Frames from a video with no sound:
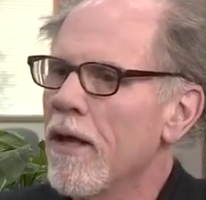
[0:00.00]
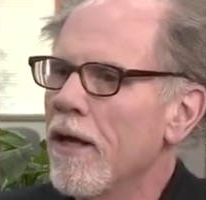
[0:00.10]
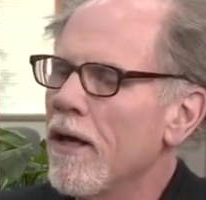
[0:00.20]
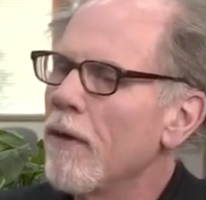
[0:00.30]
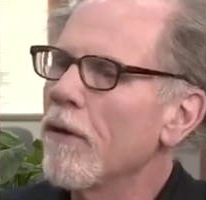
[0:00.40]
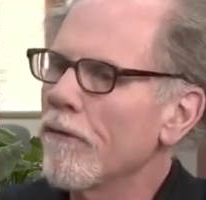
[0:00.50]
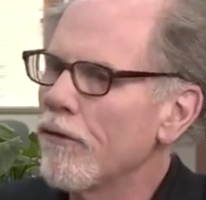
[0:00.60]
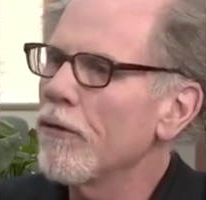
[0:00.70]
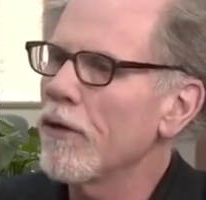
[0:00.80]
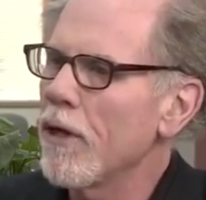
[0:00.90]
And now we have
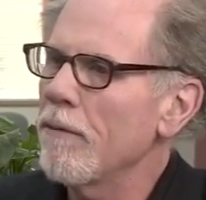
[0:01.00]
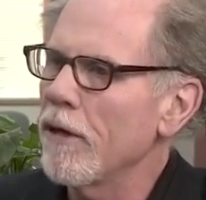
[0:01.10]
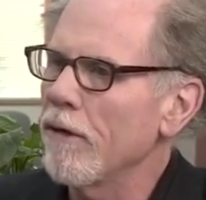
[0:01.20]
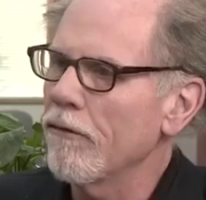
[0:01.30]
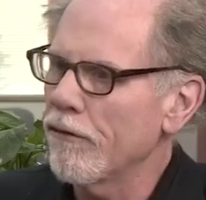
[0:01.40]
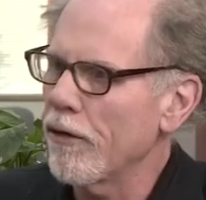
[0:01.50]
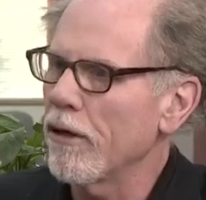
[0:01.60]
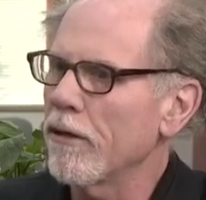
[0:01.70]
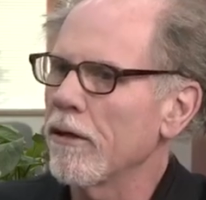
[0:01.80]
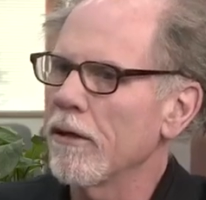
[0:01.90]
two companies,
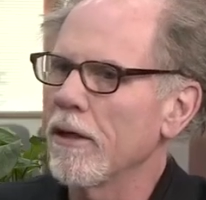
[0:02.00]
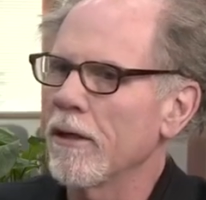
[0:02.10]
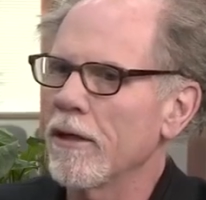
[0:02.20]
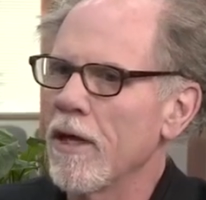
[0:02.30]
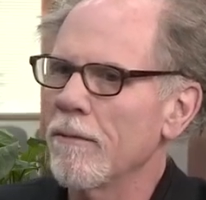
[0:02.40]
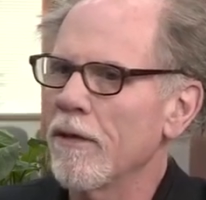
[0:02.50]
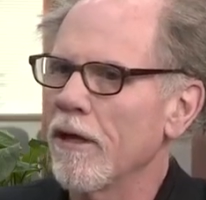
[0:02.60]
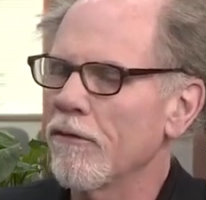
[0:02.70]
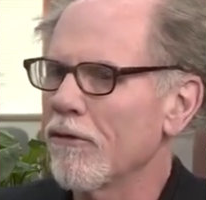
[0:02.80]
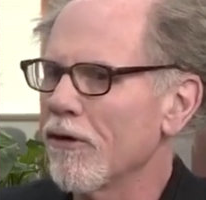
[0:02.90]
Charter and
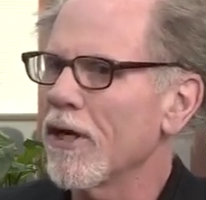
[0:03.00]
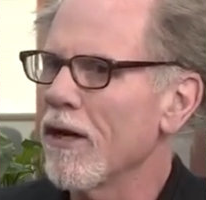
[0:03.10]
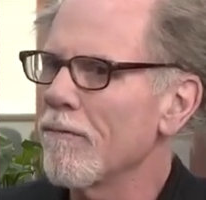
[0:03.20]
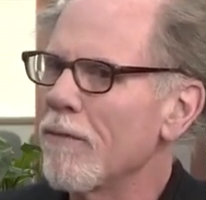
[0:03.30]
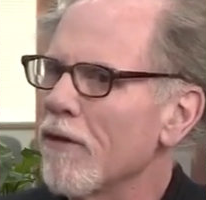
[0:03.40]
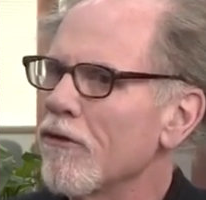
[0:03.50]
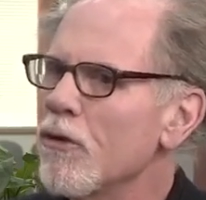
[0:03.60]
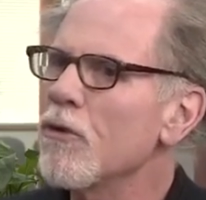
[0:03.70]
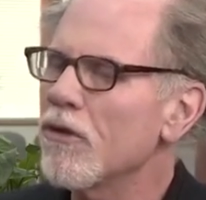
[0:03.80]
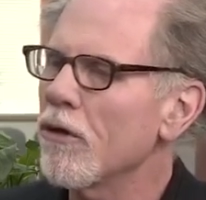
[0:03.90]
Comcast, which are going to have about
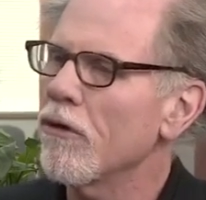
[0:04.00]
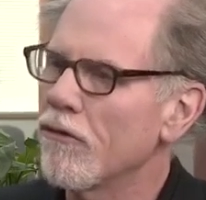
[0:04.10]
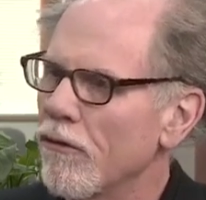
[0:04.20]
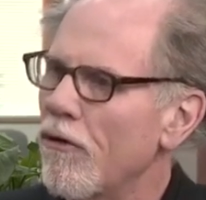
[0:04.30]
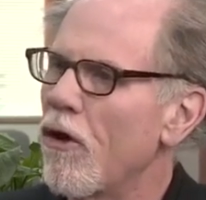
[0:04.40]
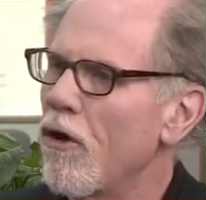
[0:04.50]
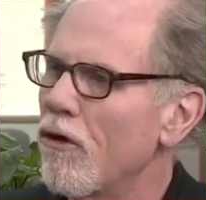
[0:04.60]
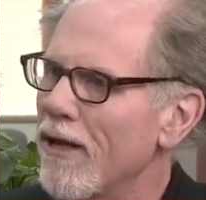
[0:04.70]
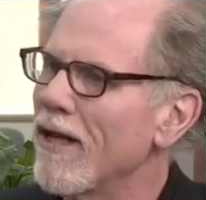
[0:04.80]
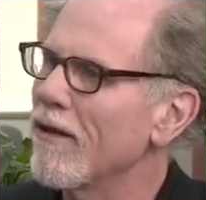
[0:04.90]
2/3 of
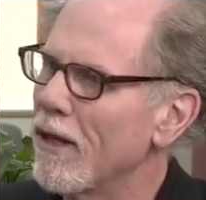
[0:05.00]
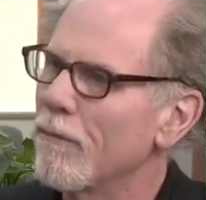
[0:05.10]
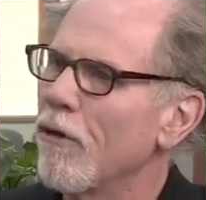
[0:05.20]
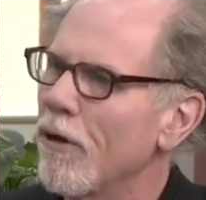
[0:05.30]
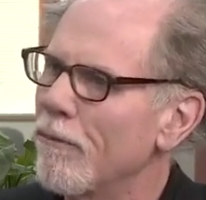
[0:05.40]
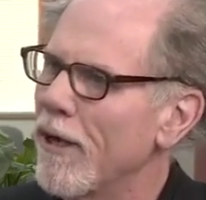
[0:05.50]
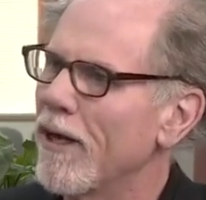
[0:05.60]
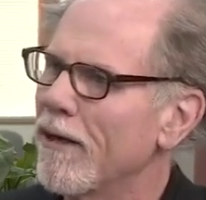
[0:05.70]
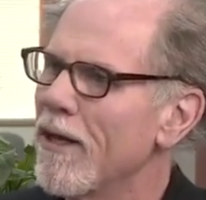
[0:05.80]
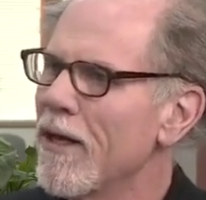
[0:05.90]
all landline
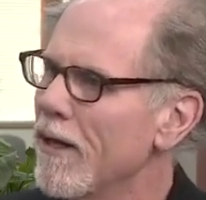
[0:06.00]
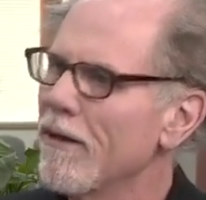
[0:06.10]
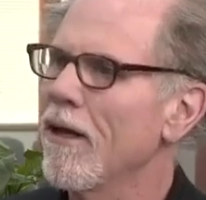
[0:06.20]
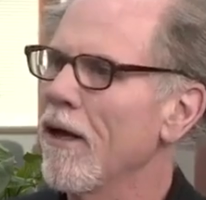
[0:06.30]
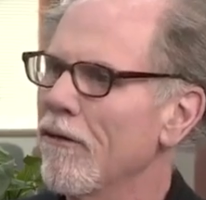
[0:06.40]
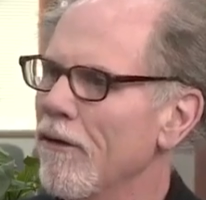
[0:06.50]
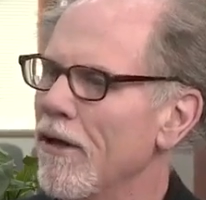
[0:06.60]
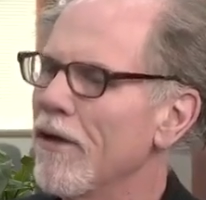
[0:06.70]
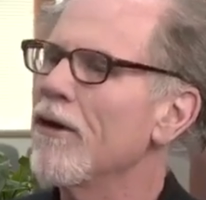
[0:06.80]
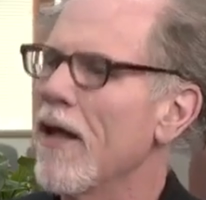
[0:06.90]
broadband
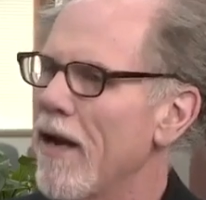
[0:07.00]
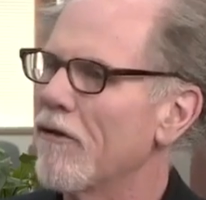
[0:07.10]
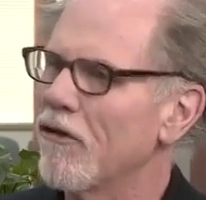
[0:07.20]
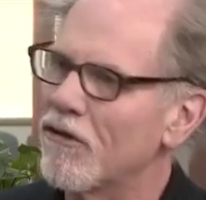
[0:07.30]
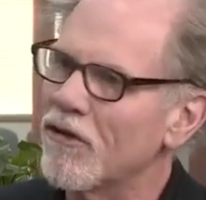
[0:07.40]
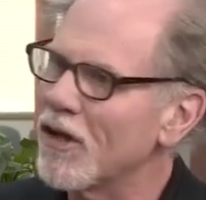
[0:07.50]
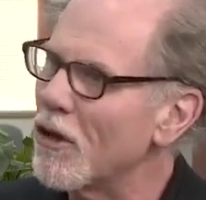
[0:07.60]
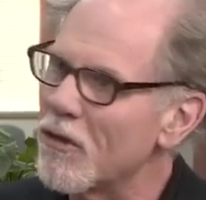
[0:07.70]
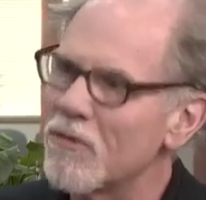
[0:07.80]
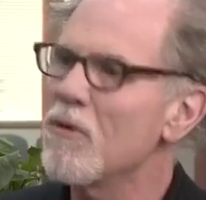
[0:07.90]
internet access is going to
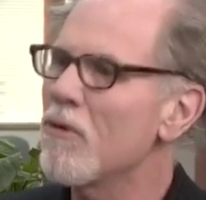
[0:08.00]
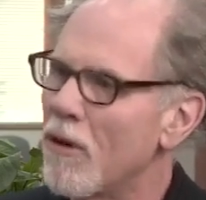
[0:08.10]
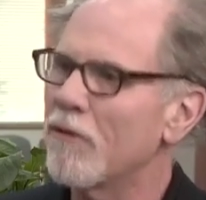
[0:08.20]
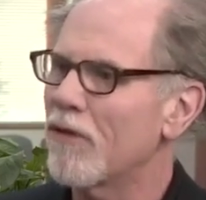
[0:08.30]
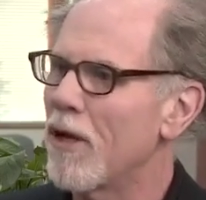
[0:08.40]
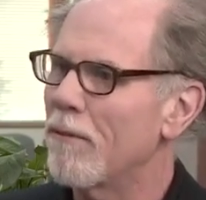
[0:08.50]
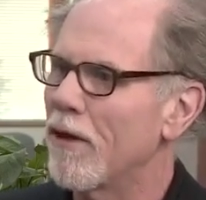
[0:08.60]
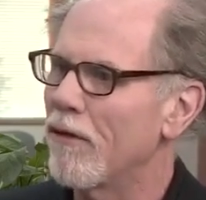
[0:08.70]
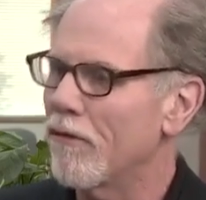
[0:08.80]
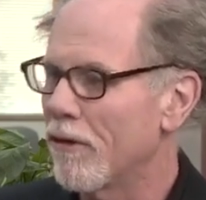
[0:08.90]
go through those
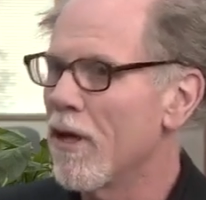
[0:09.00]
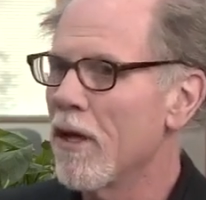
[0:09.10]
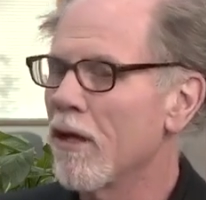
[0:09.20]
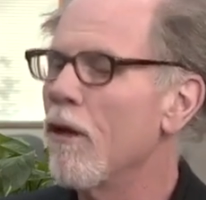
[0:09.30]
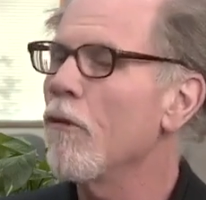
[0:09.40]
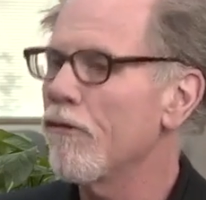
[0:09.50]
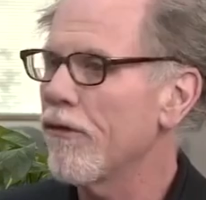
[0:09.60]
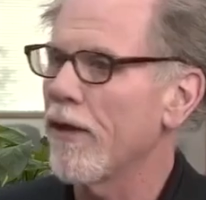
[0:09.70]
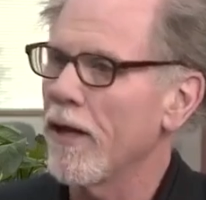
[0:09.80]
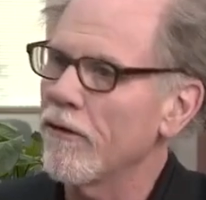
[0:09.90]
companies, and close to
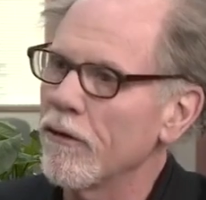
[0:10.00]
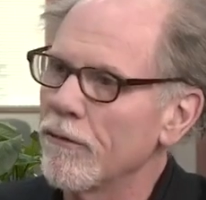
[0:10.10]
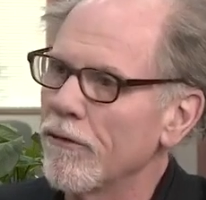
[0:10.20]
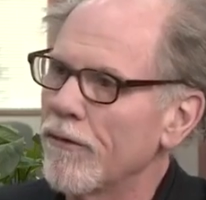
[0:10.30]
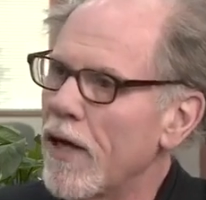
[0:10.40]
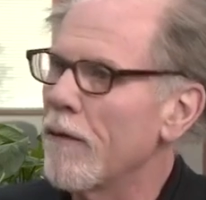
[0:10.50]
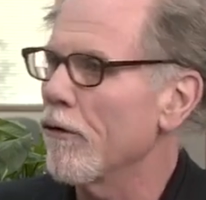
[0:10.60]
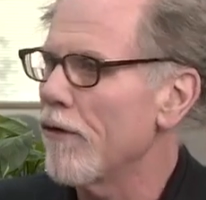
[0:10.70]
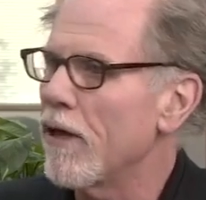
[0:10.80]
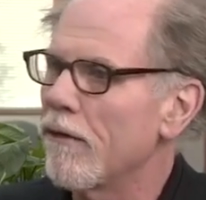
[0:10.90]
that in terms of
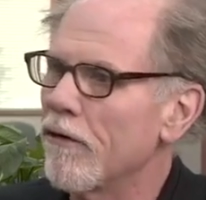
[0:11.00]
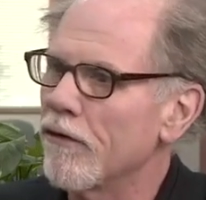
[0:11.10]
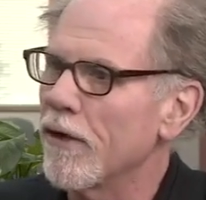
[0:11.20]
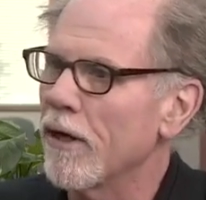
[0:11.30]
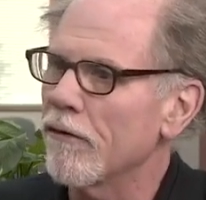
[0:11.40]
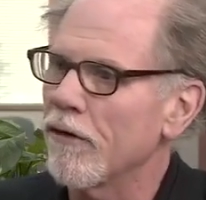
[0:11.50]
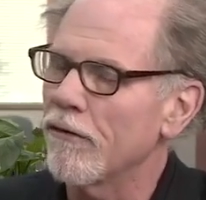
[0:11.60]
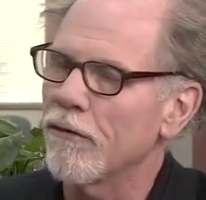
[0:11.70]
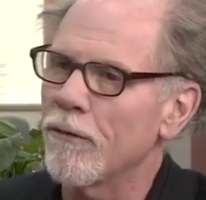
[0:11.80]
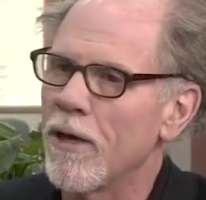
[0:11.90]
cable television
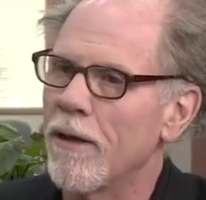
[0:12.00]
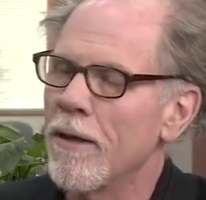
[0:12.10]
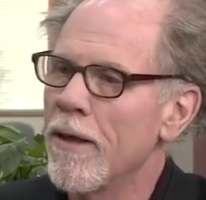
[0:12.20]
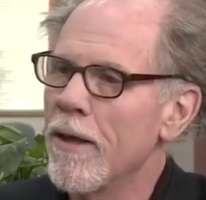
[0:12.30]
access as well.